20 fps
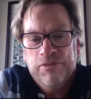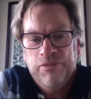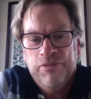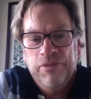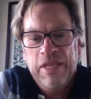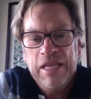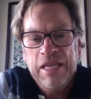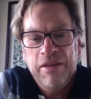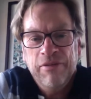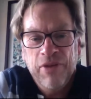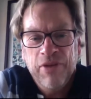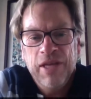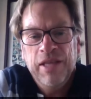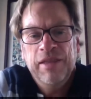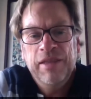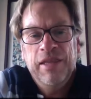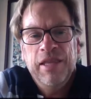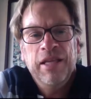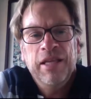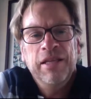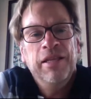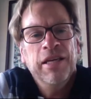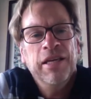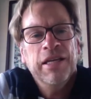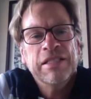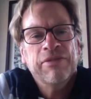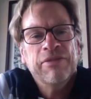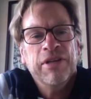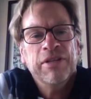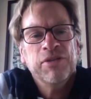the event that the
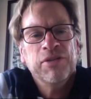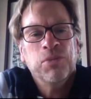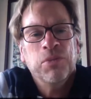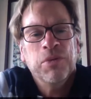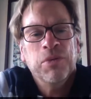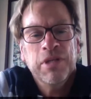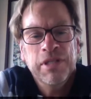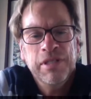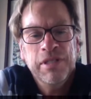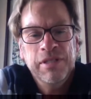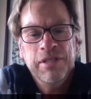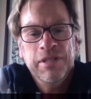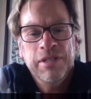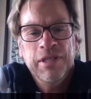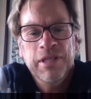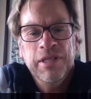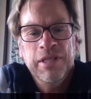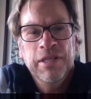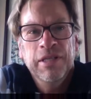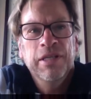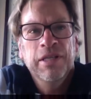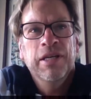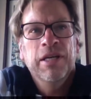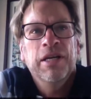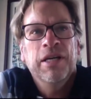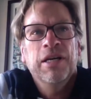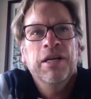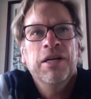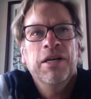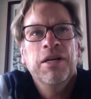X-Files was.
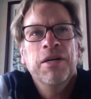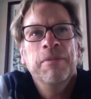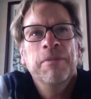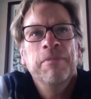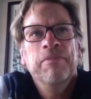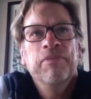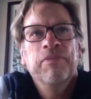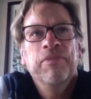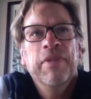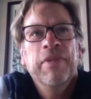I